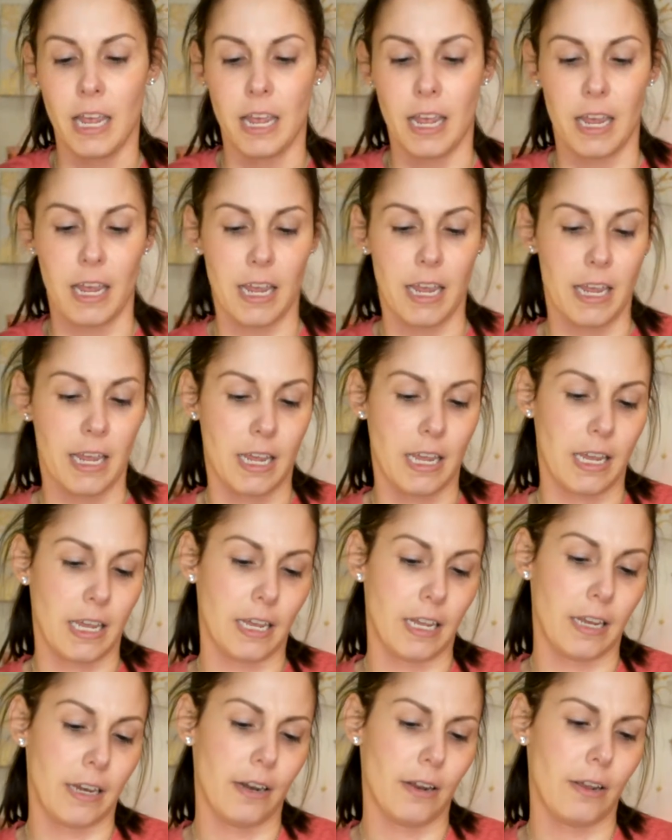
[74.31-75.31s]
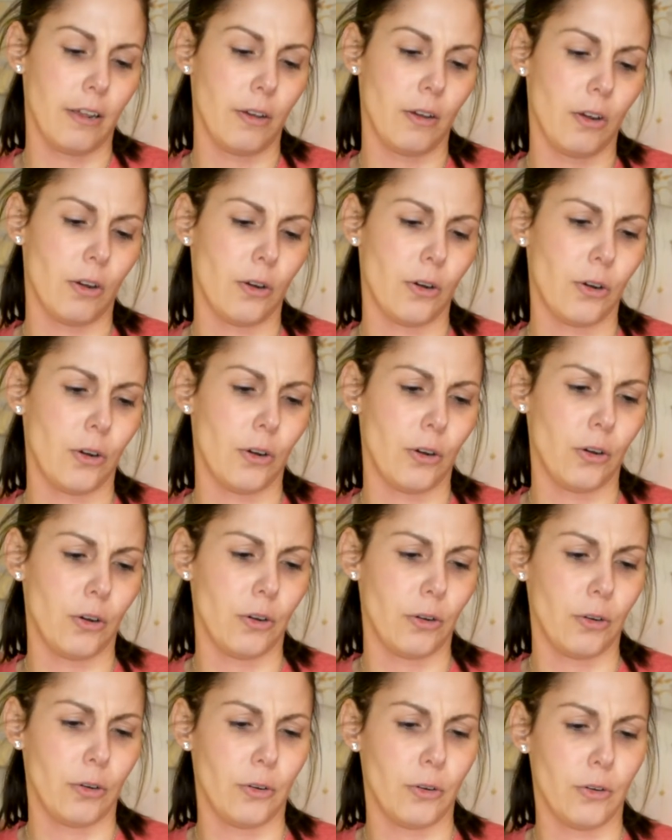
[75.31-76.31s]
And,
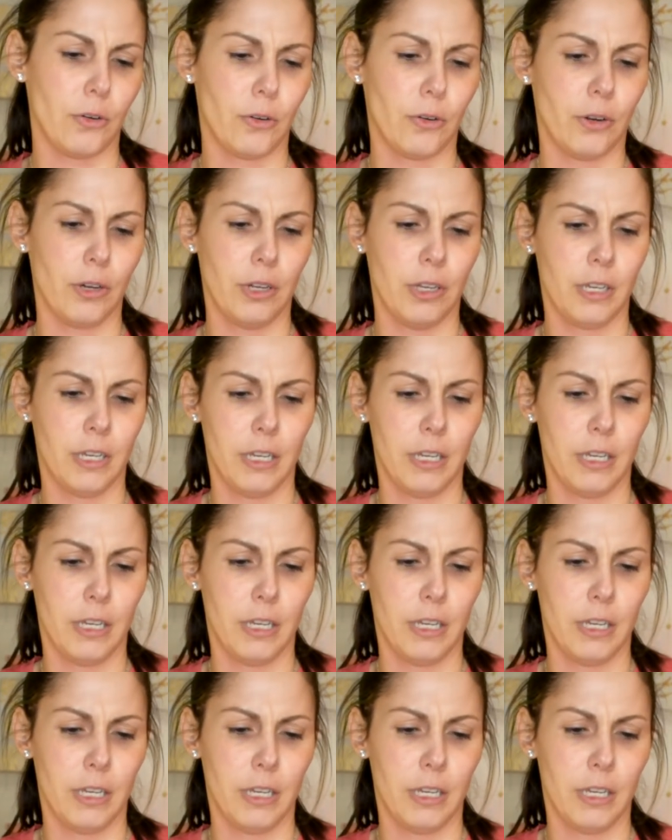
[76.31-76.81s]
oh,